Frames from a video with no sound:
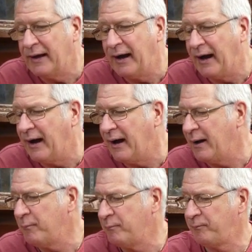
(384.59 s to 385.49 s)

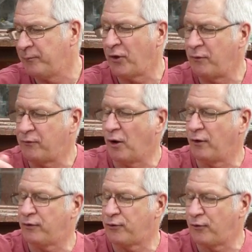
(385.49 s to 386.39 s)
So we've
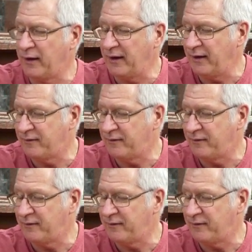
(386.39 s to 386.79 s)
got 3,